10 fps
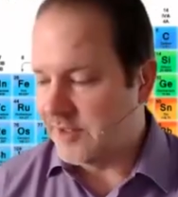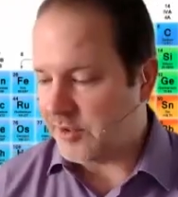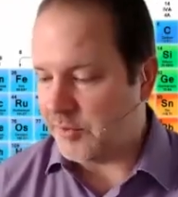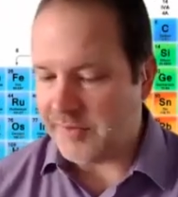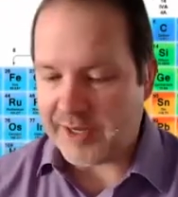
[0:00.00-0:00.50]

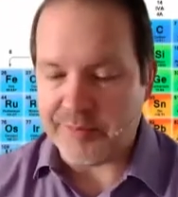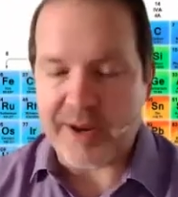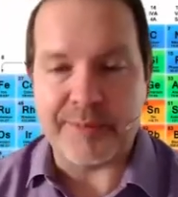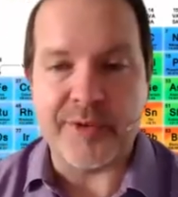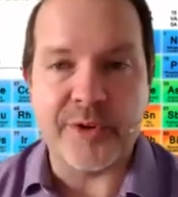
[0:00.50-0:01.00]
So we've got to
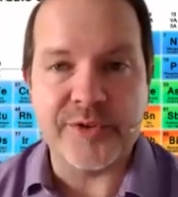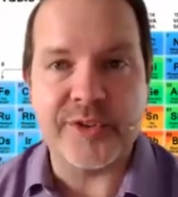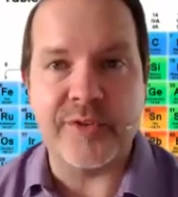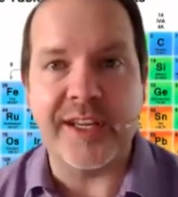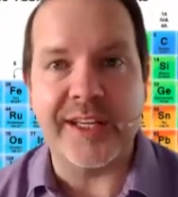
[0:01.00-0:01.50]
remember
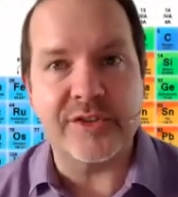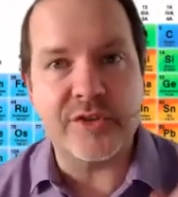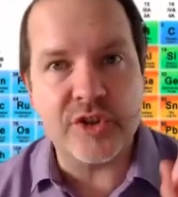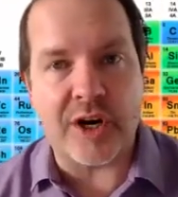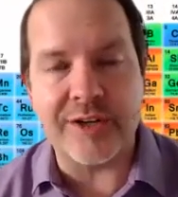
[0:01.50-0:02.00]
those two
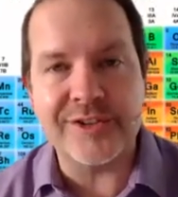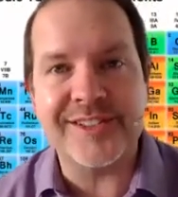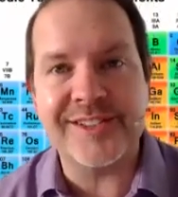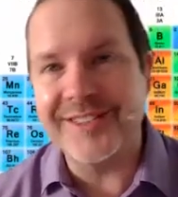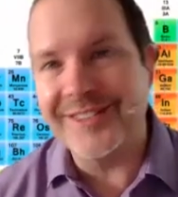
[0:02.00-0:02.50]
things,
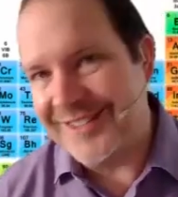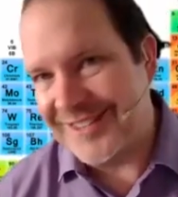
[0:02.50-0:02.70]
charges